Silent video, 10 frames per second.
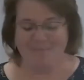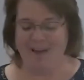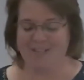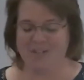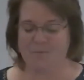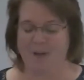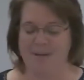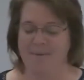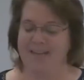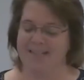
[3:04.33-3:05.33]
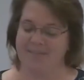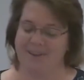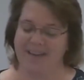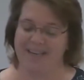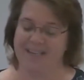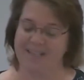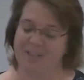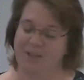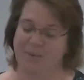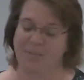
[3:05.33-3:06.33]
Pastor Bob has invited us
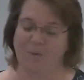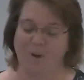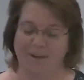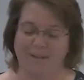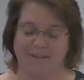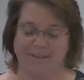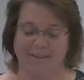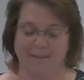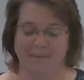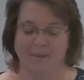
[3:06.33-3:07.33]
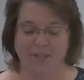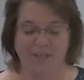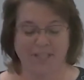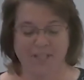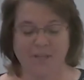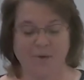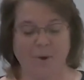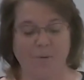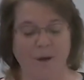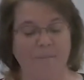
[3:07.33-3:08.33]
to know more, pushing us to
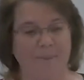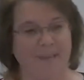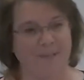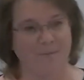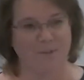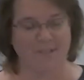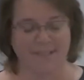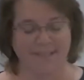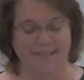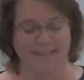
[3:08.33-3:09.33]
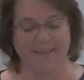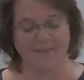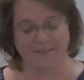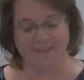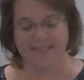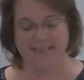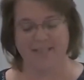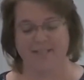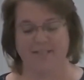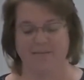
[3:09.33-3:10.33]
grow up because we're still in the infant
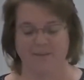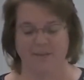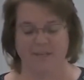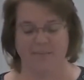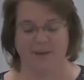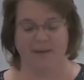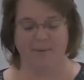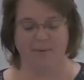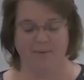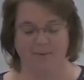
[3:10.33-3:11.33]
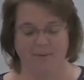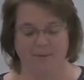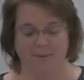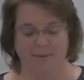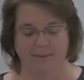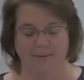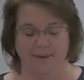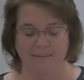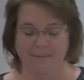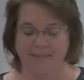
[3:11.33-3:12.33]
stages of learning the Bible.
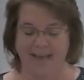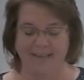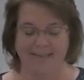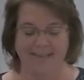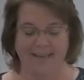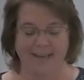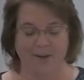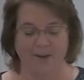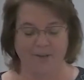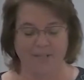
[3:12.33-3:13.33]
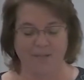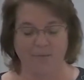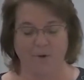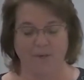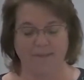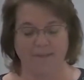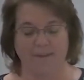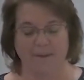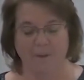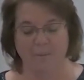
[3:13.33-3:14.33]
I'm sad to say I heard these words,
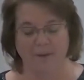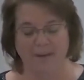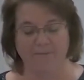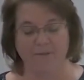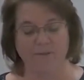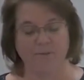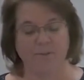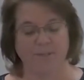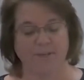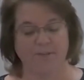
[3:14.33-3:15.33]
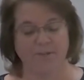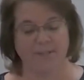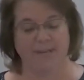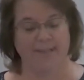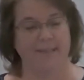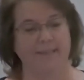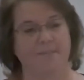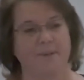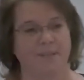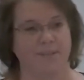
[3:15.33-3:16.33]
but never truly understand that his
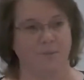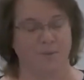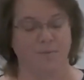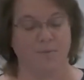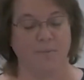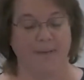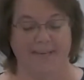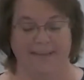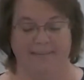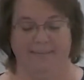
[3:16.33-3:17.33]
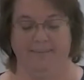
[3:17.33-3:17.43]
message was for me.